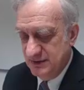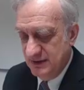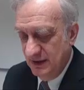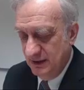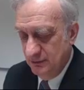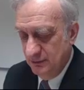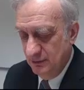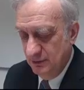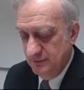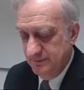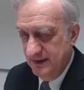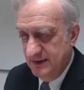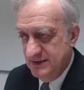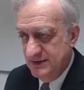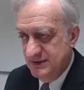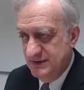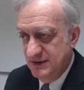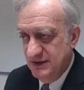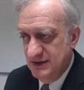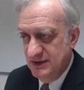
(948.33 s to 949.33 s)
Gernot
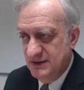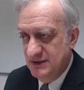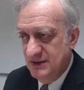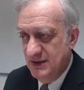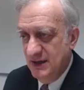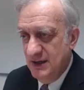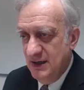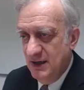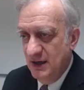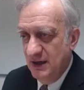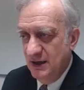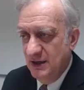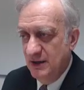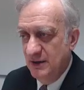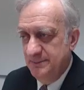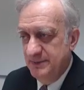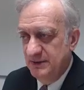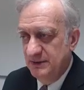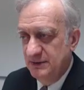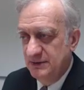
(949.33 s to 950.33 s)
Valentin
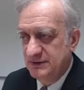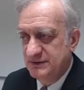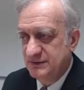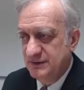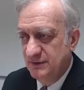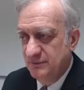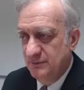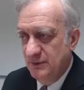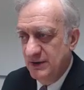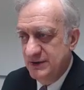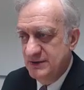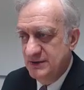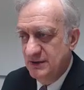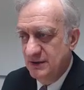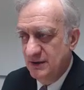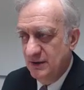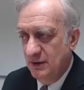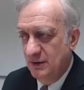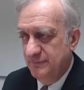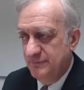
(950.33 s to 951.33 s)
built
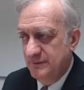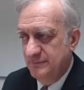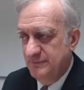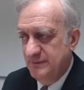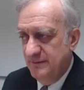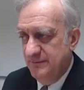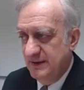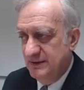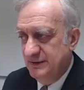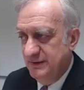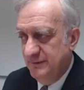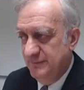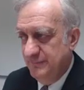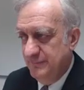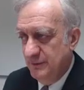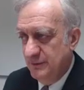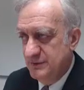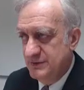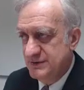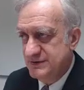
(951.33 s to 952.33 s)
one of the very
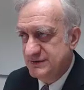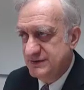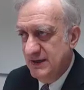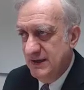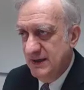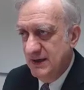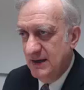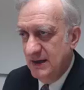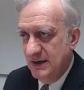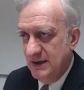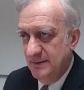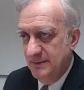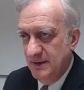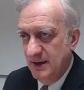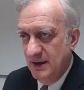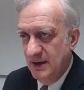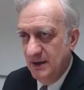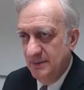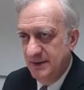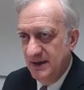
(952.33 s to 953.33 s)
first
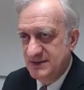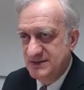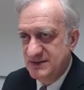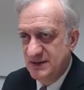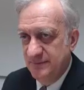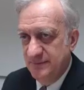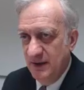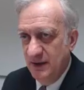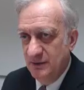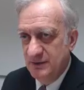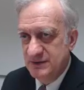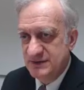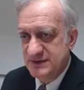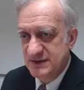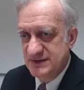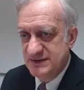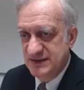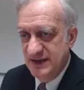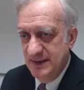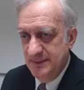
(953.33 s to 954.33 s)
Passive
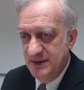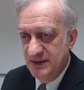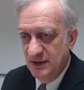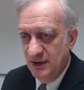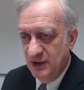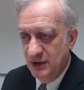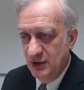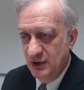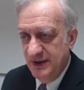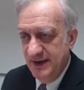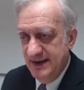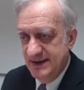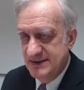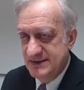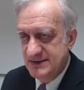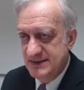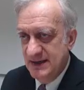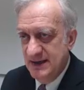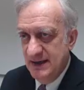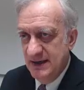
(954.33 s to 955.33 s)
House seminar
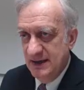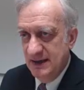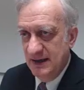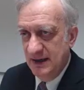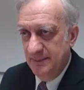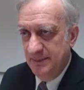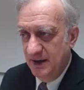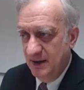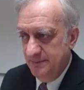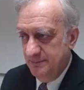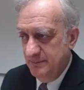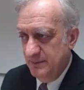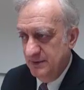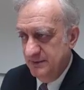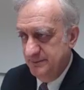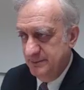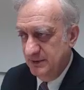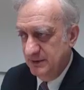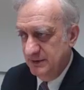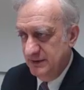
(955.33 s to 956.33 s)
and
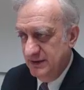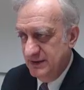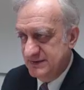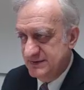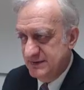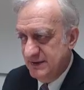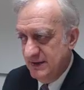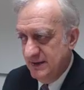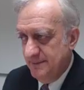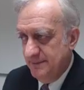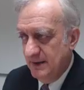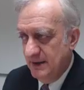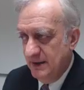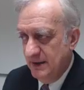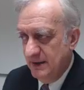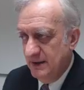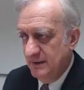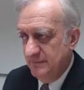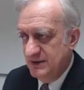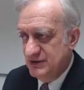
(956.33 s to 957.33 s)
apartment buildings,
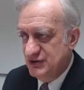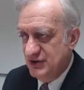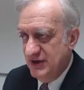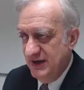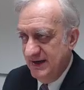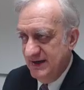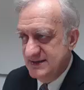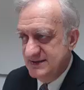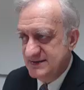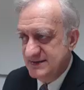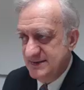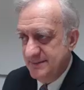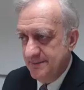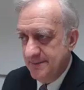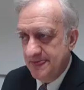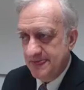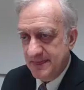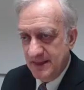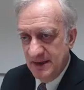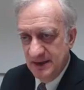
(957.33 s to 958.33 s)
which has
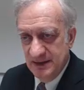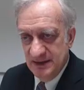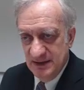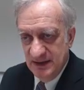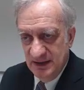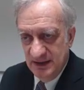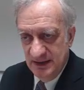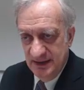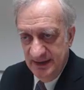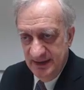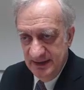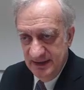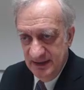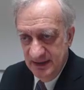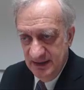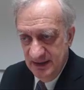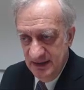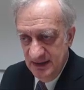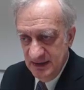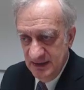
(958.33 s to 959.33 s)
a
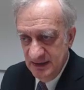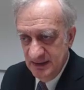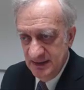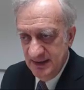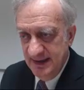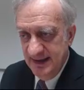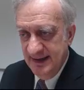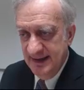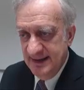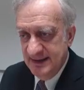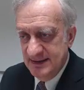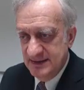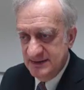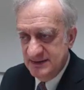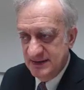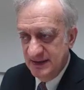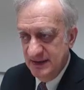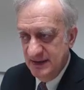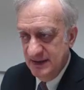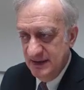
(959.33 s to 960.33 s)
heating
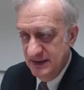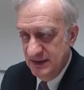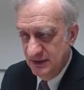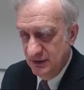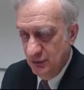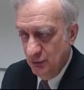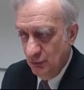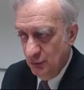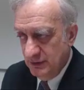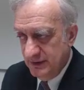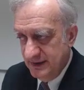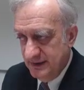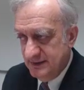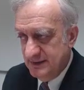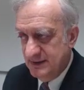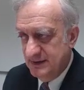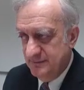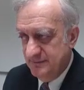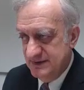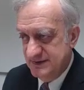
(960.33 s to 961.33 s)
and a cooling
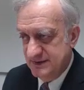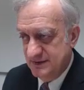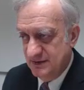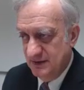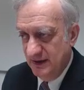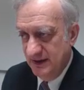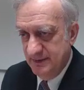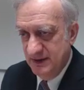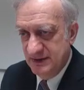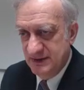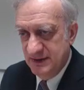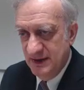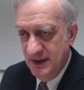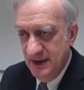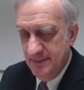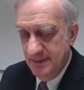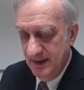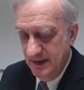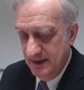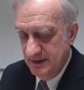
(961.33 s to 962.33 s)
in this climate,
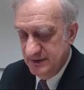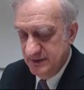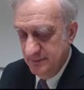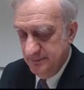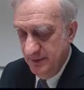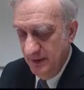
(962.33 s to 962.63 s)
and